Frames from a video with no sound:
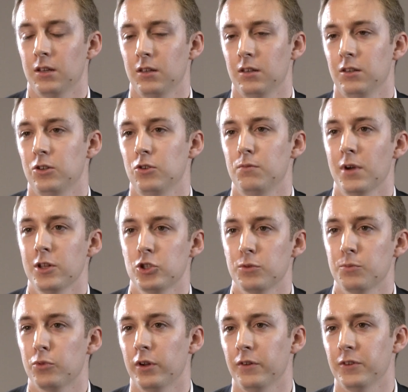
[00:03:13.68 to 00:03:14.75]
You'd
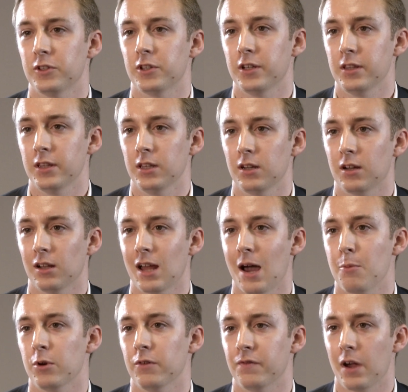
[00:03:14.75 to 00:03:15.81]
mentioned previously the
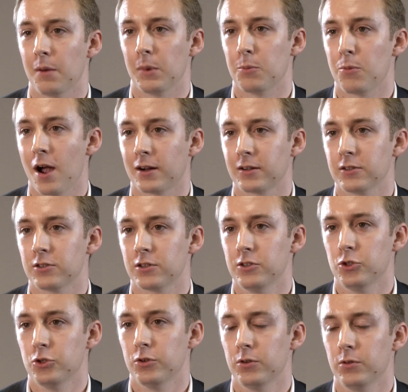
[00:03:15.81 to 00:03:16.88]
collaborative family practice. Could
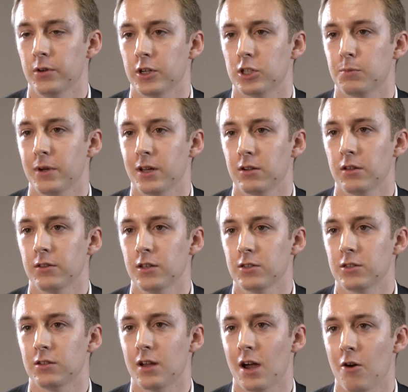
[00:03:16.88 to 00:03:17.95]
you expand on this
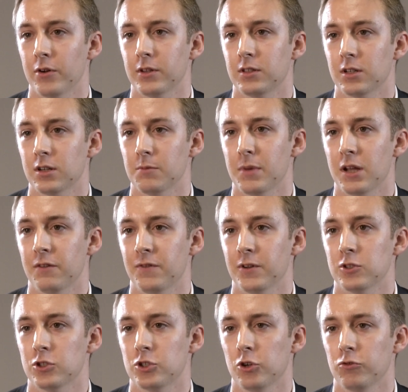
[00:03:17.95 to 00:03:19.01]
and how it
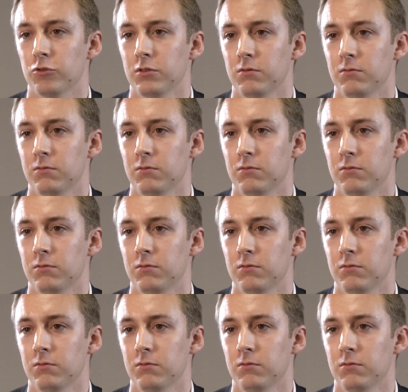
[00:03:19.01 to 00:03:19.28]
benefits children?